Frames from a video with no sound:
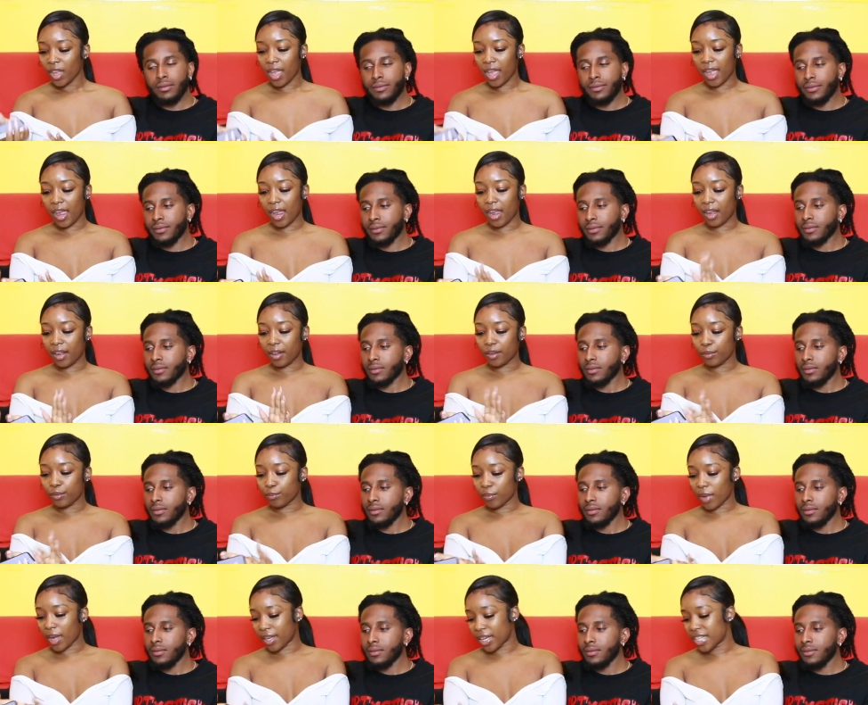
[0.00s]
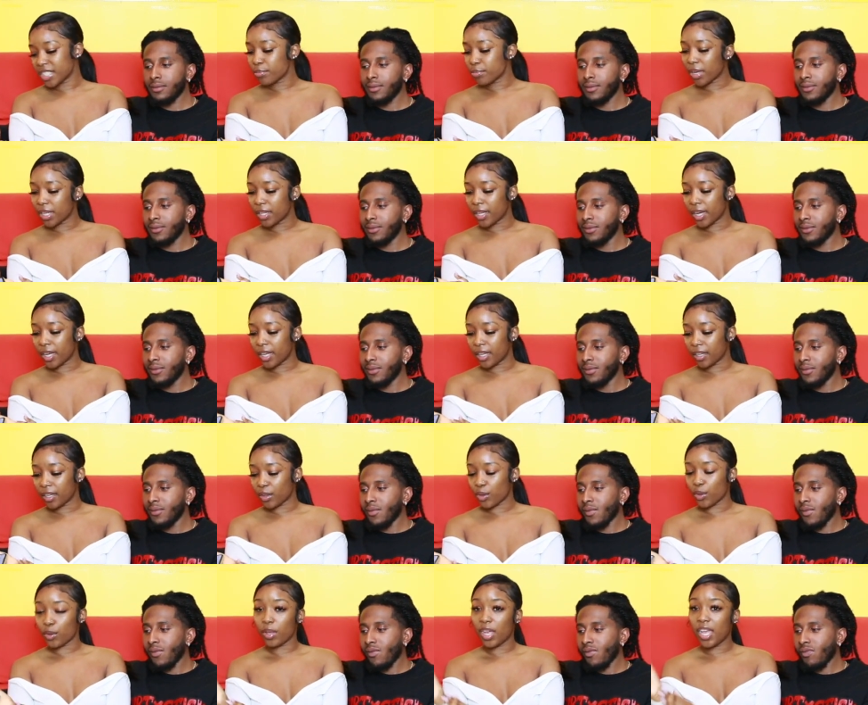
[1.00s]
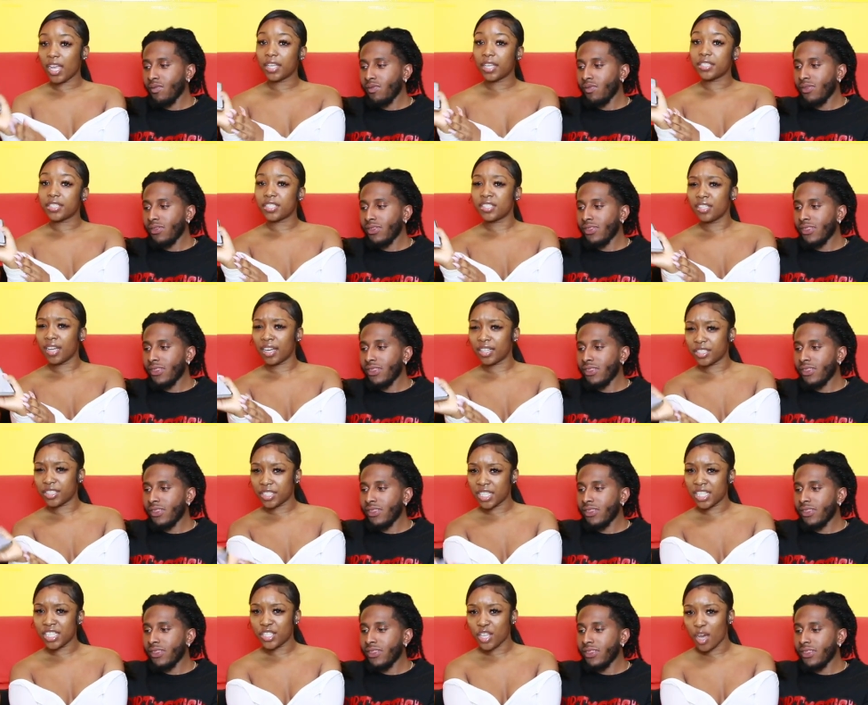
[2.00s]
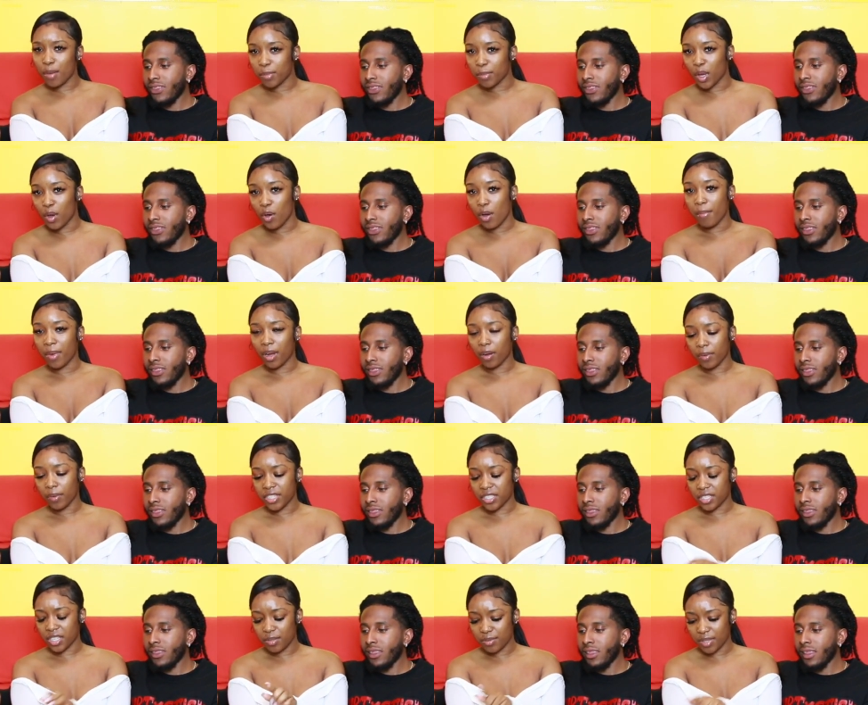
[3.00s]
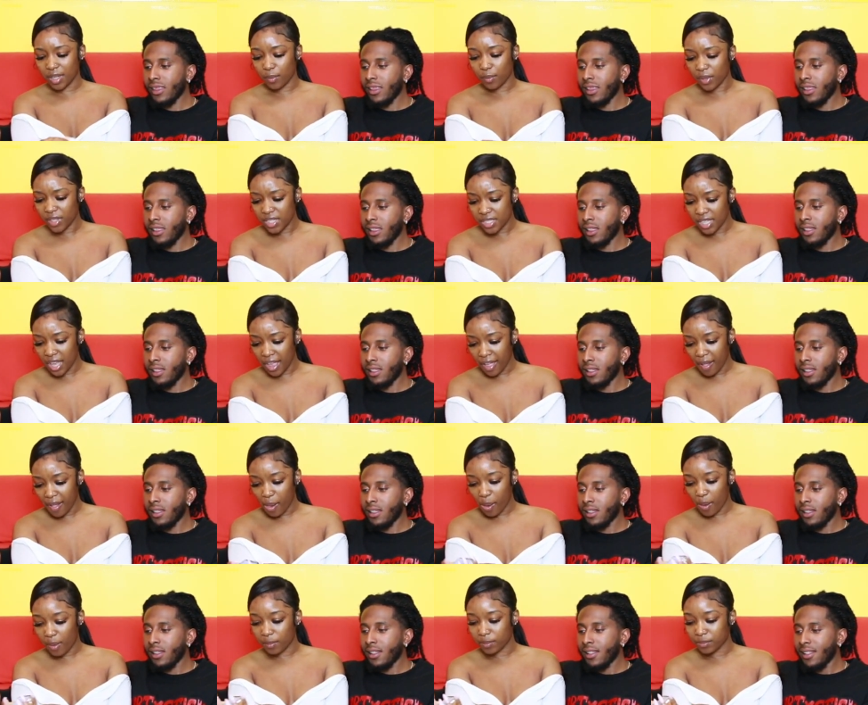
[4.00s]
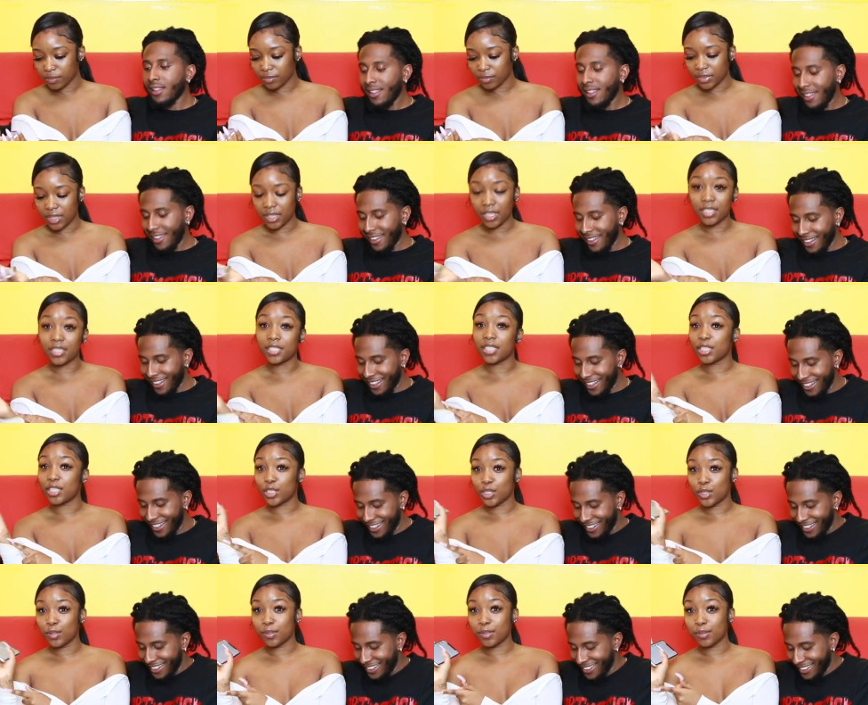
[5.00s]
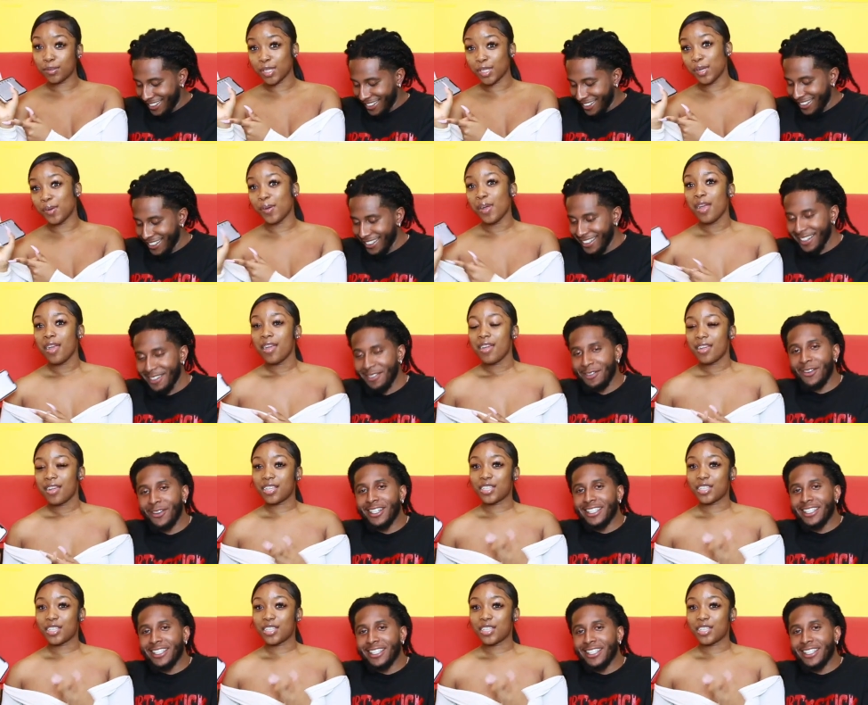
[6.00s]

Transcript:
Speaker 1: And I guess my like he could like see something on my wrist and he was like, What is that? and then it says two two two.